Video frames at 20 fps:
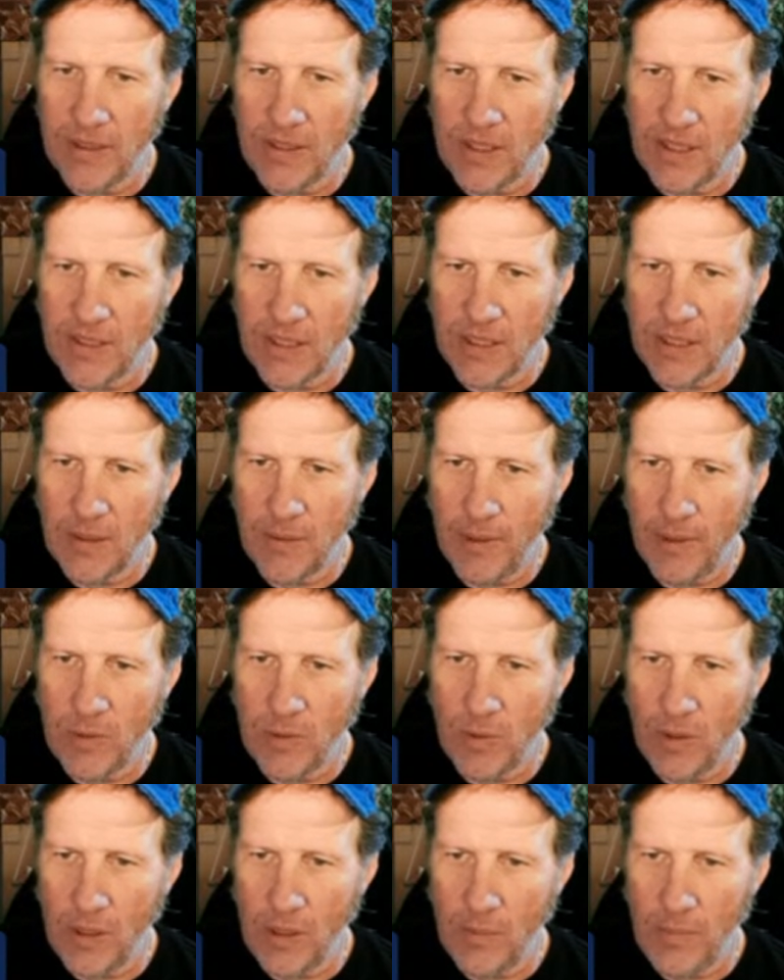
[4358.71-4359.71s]
size 16 by
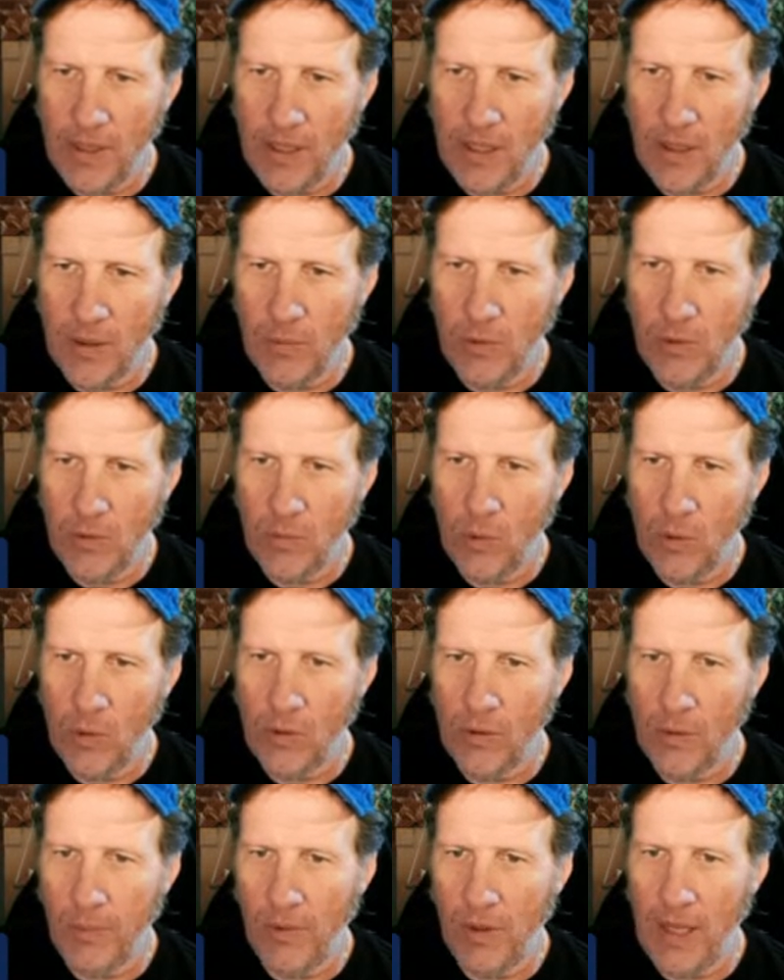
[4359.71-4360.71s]
20 in pink or blue border
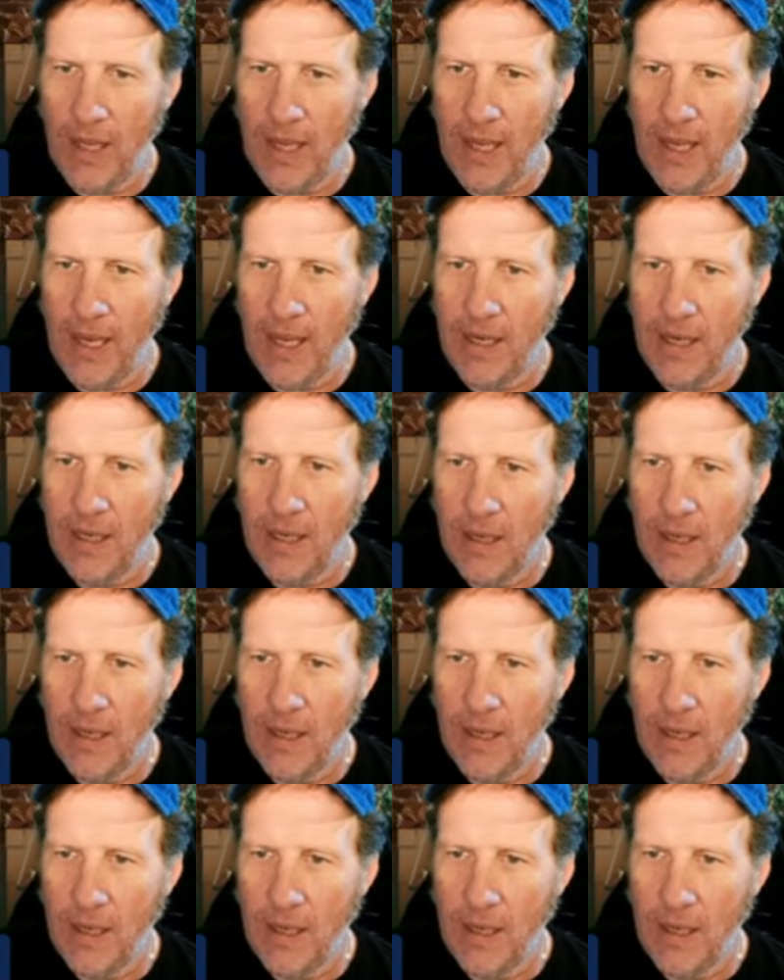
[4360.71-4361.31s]
or plaid.